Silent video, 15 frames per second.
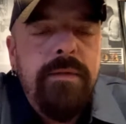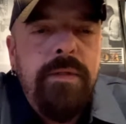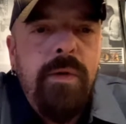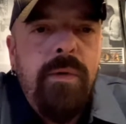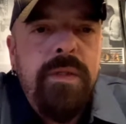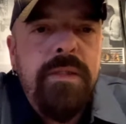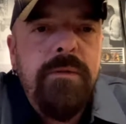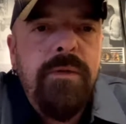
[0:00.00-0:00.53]

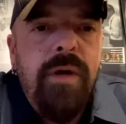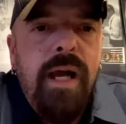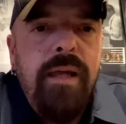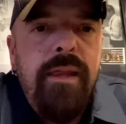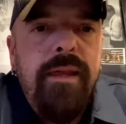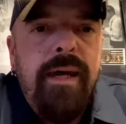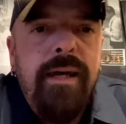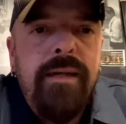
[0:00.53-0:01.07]
doing some
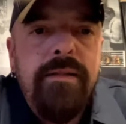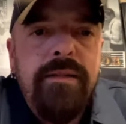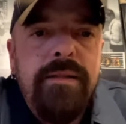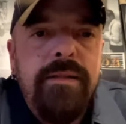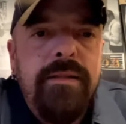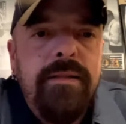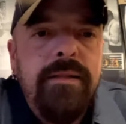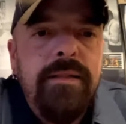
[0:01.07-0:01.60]
great
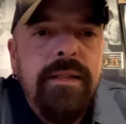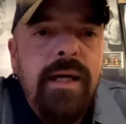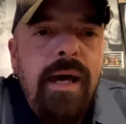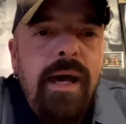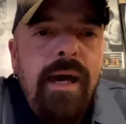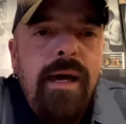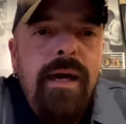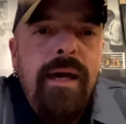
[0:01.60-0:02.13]
things. And
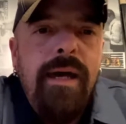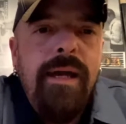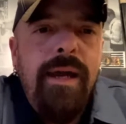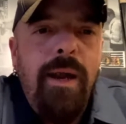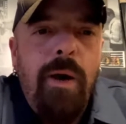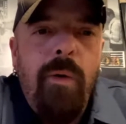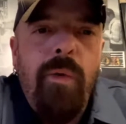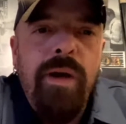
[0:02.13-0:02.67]

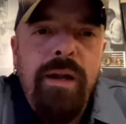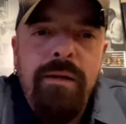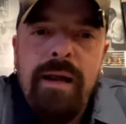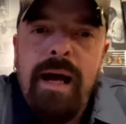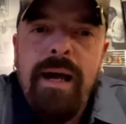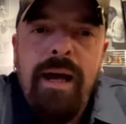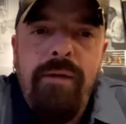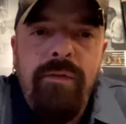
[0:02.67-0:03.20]
you know,
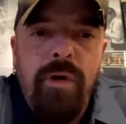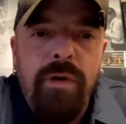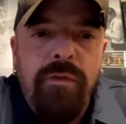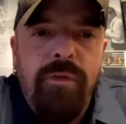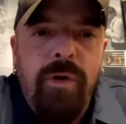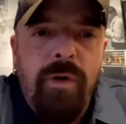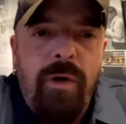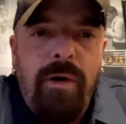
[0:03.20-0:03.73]
I have known
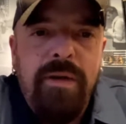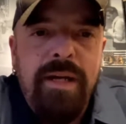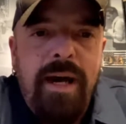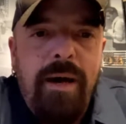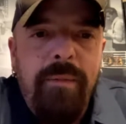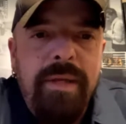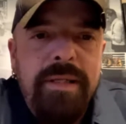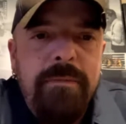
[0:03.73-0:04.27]
you for a long
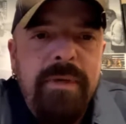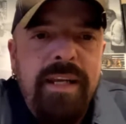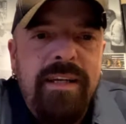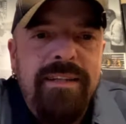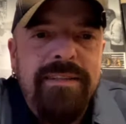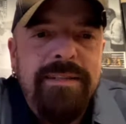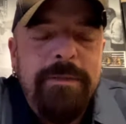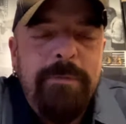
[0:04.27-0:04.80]
time. It's been
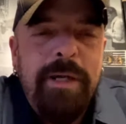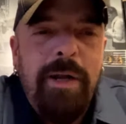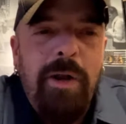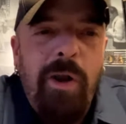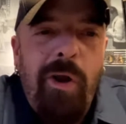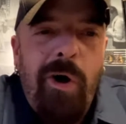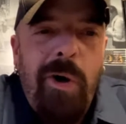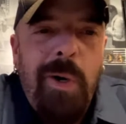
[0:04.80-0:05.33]
a
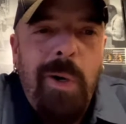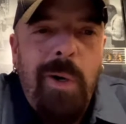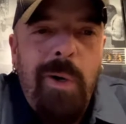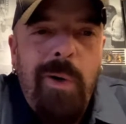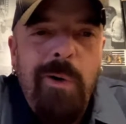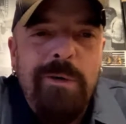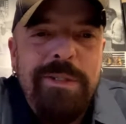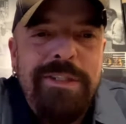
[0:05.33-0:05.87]

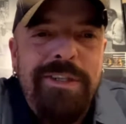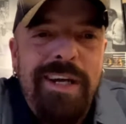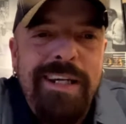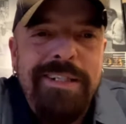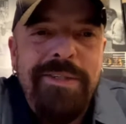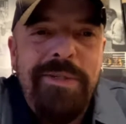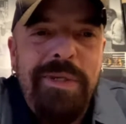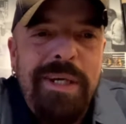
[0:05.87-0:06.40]
long,
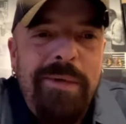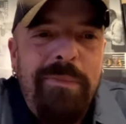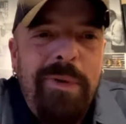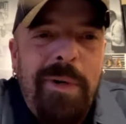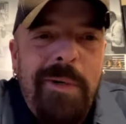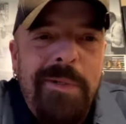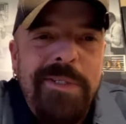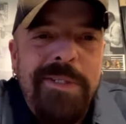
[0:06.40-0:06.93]
strange trip.
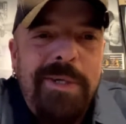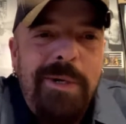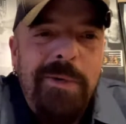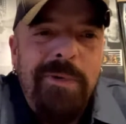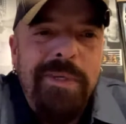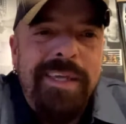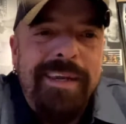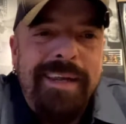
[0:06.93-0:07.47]
It all
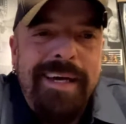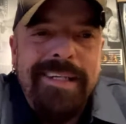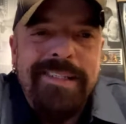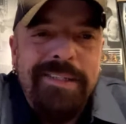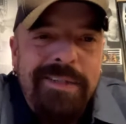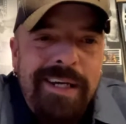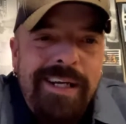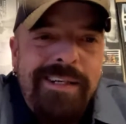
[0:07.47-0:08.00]
started with a nice
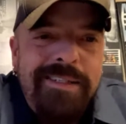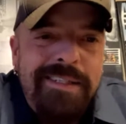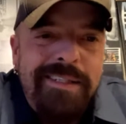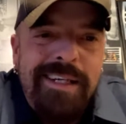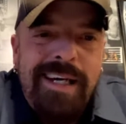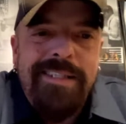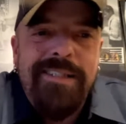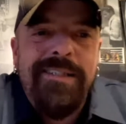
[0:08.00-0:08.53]
little house
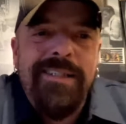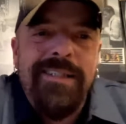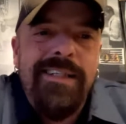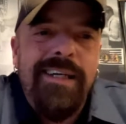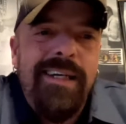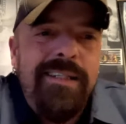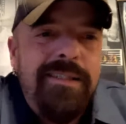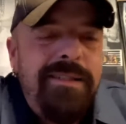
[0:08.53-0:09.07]
in Atchison,
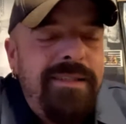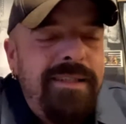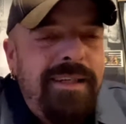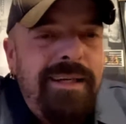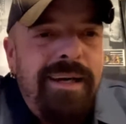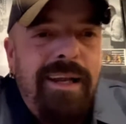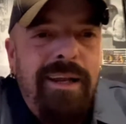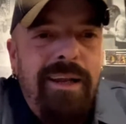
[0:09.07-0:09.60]
Kansas.
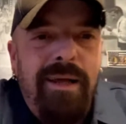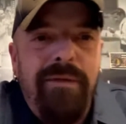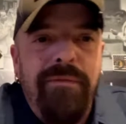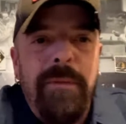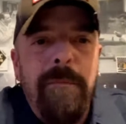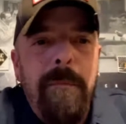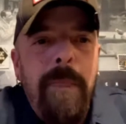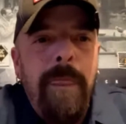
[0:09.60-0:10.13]
You gotta love it.